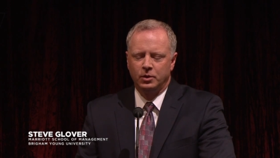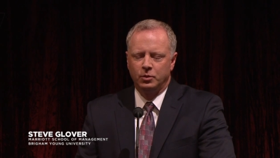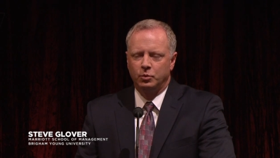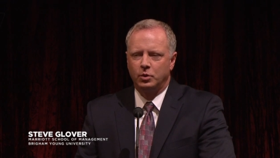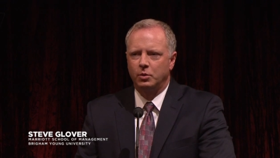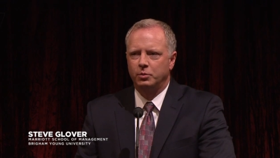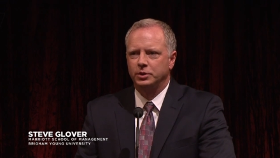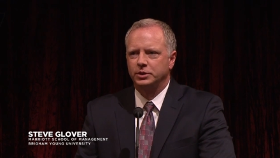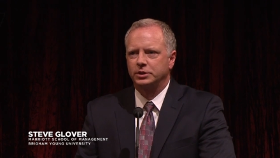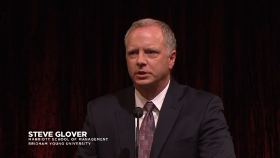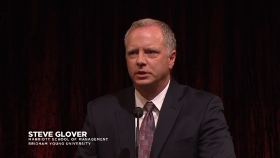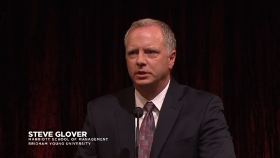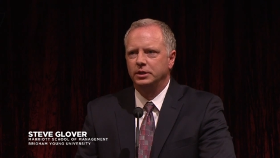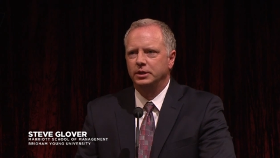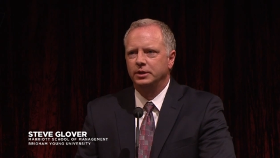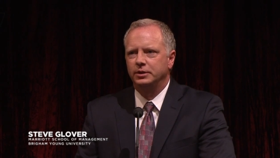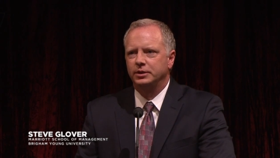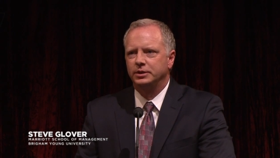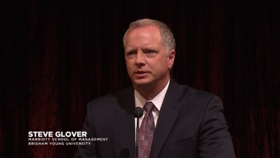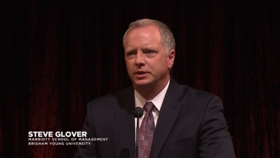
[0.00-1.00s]
What was
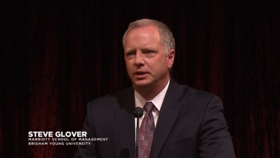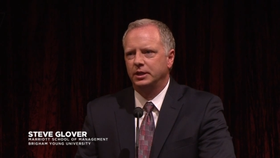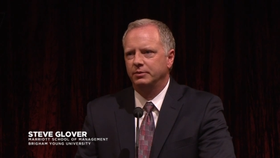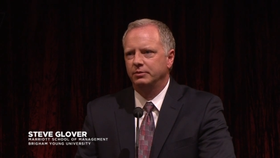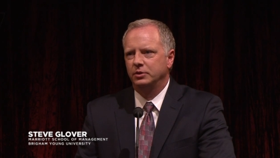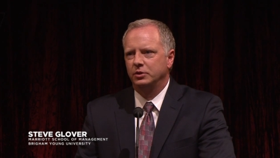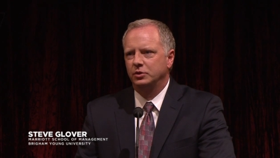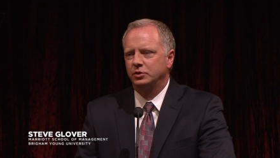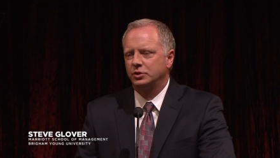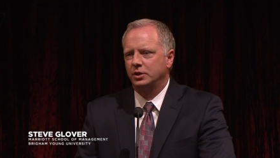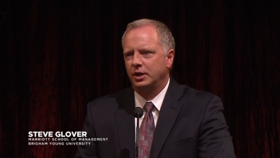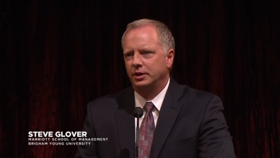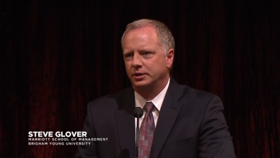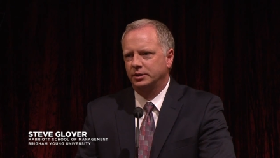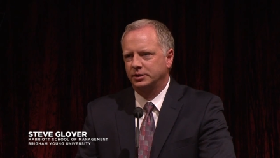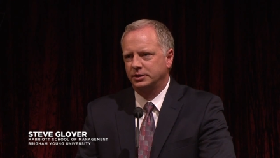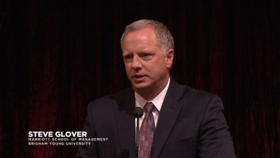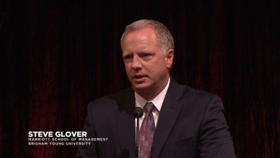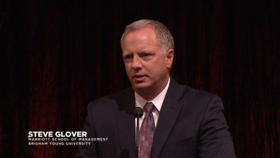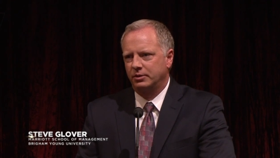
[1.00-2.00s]
clear is that even though John
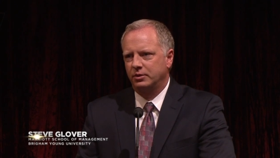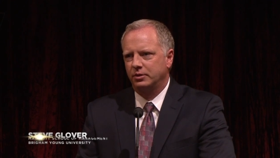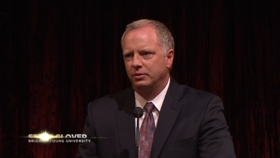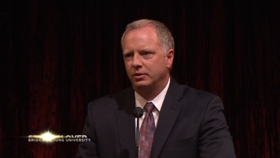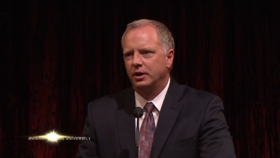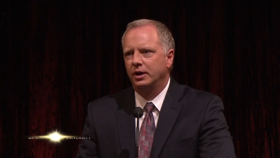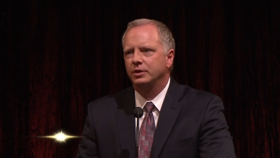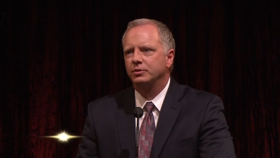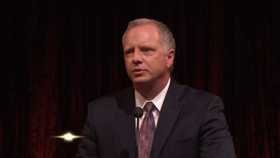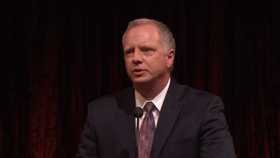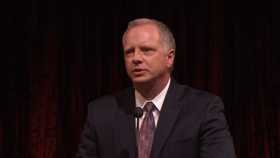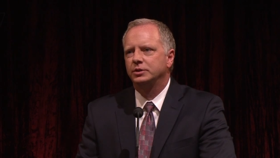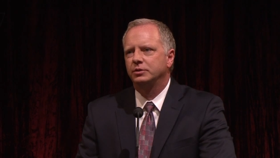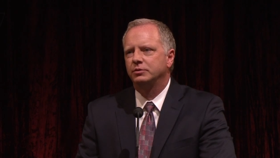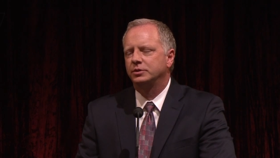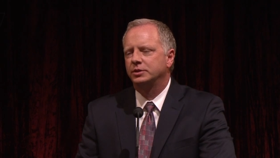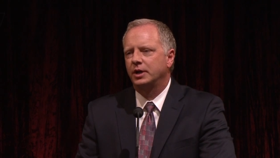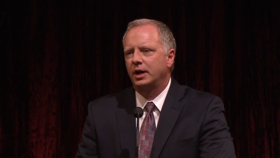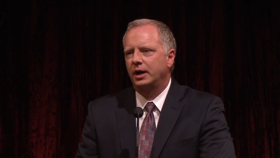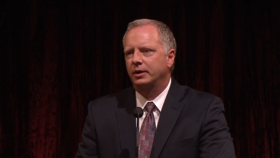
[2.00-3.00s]
had sat through hundreds
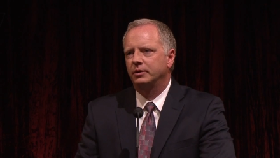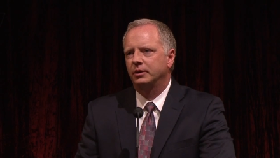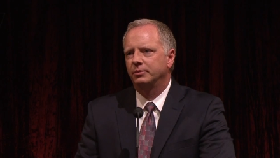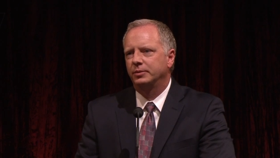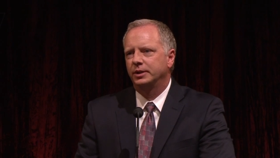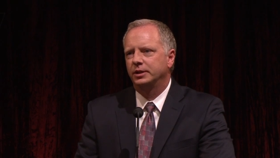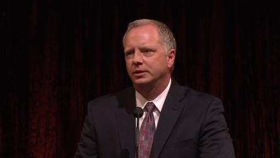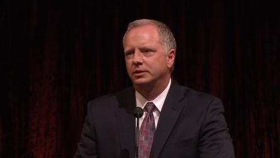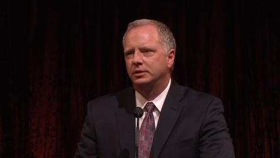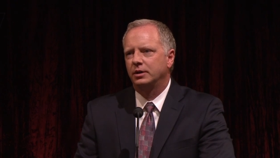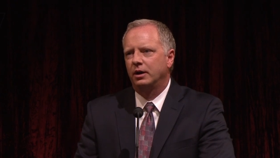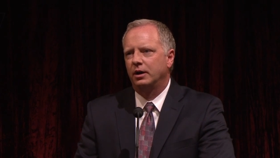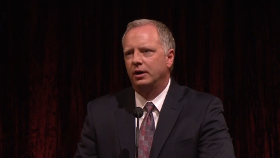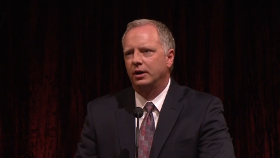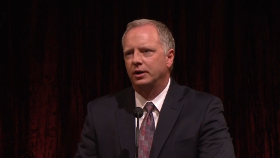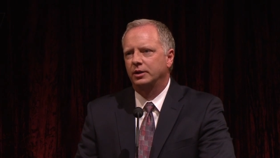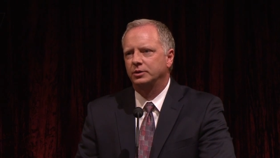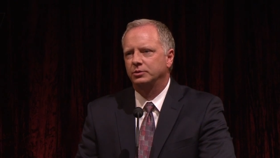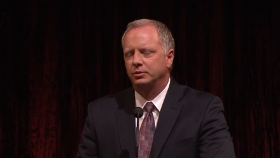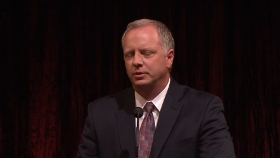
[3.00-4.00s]
of sacrament meeting
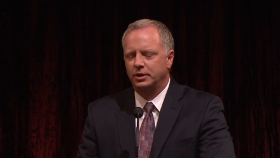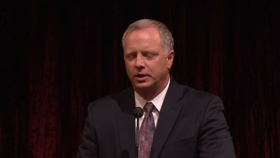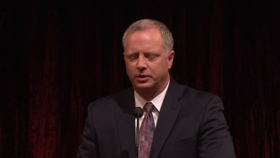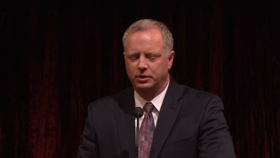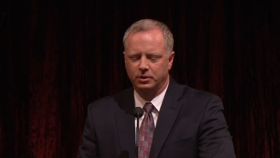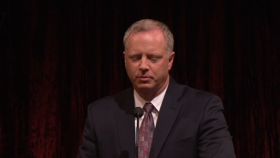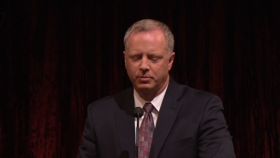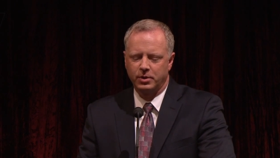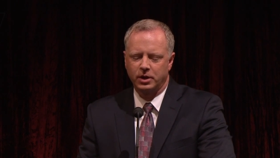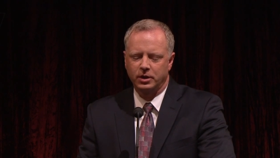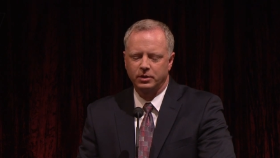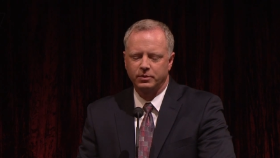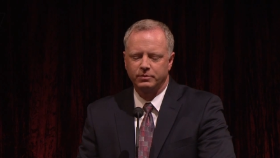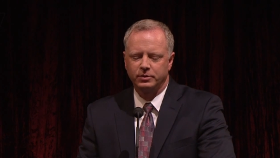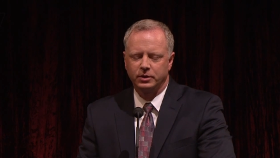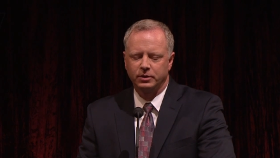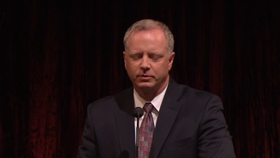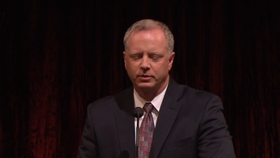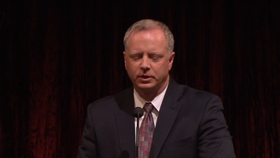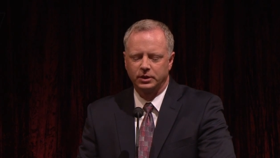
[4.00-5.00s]
talks, without the
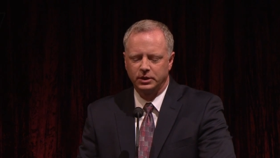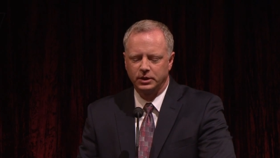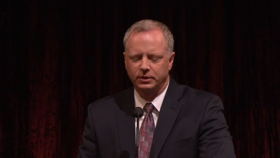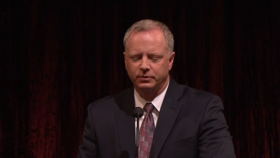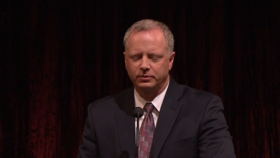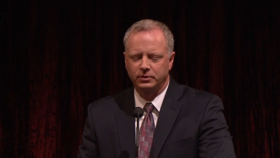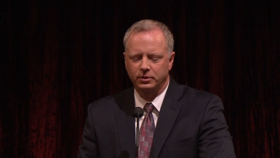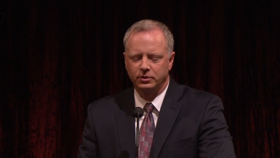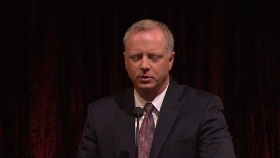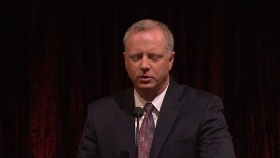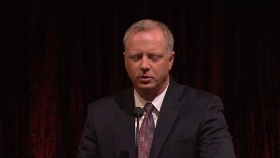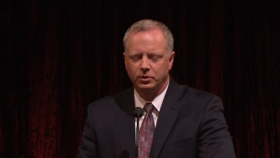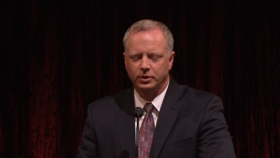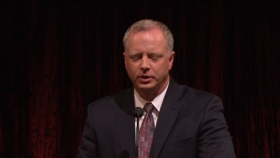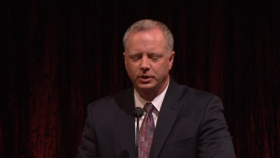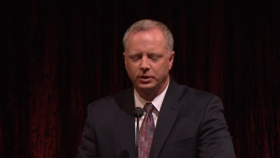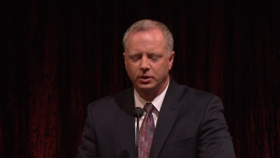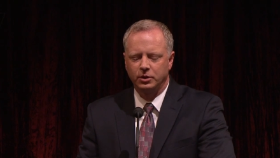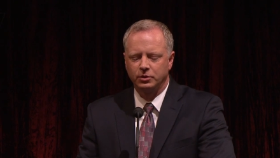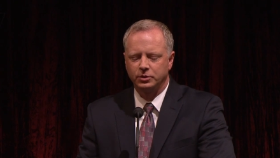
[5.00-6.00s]
benefit of the gift of the
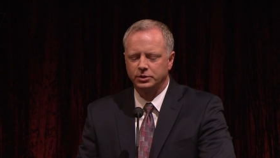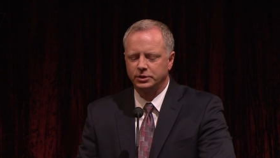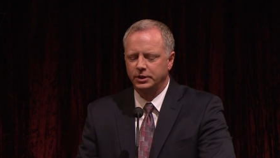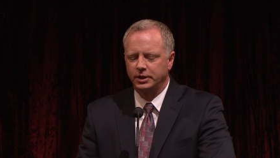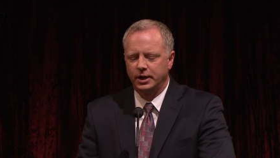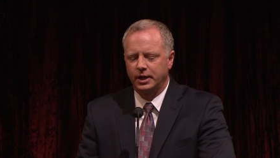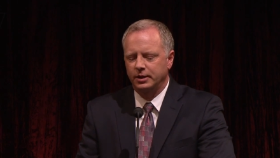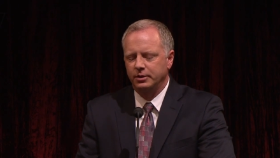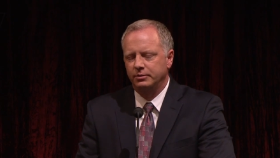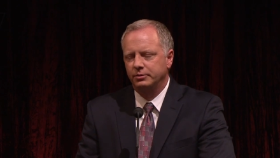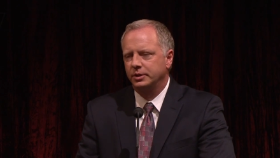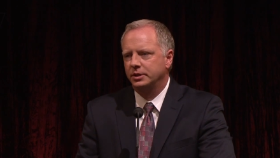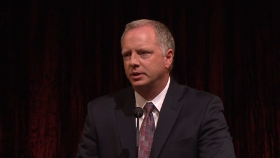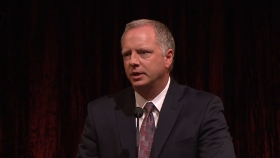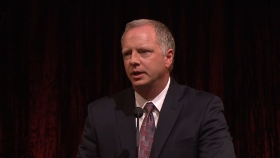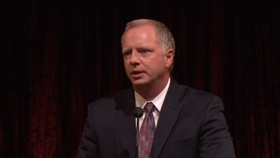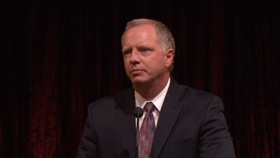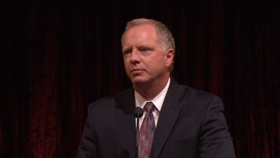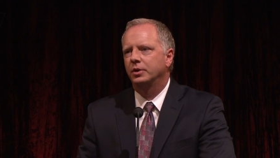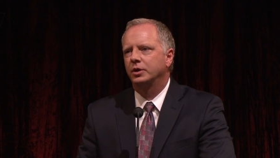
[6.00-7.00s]
Holy Ghost, he hadn't
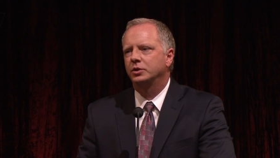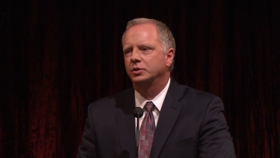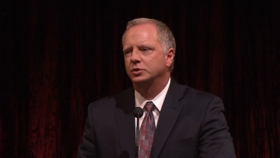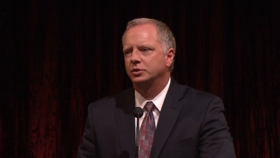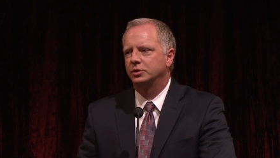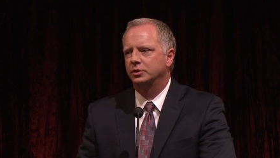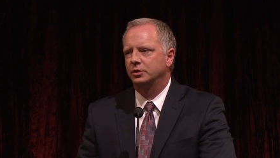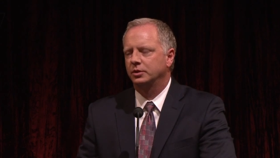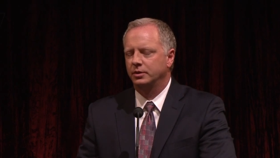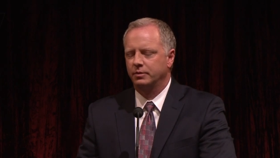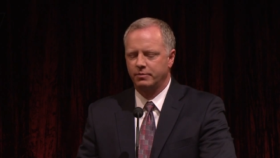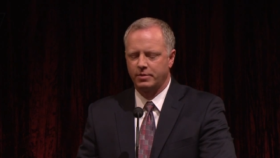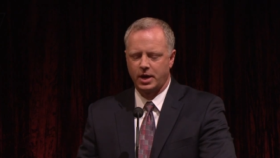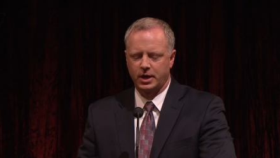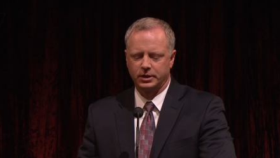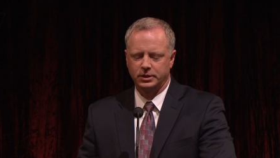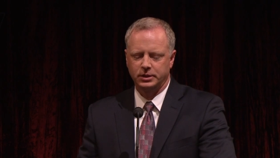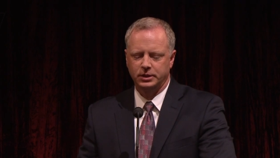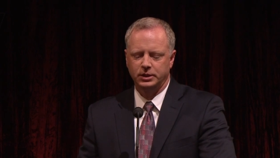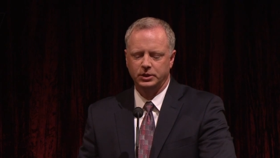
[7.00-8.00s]
retained much of
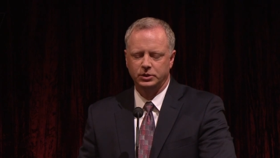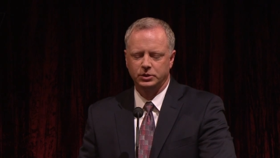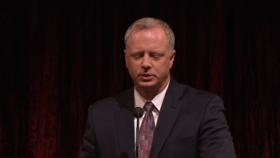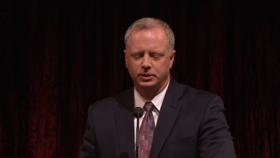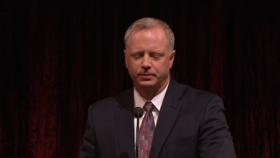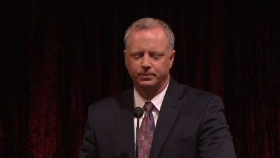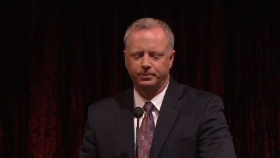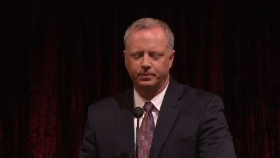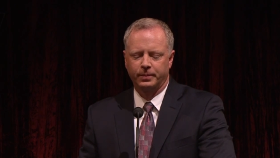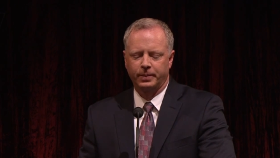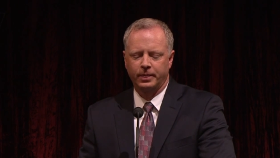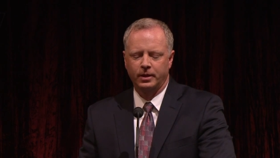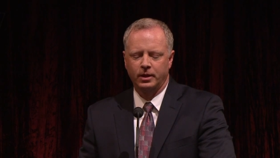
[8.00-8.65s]
that teaching.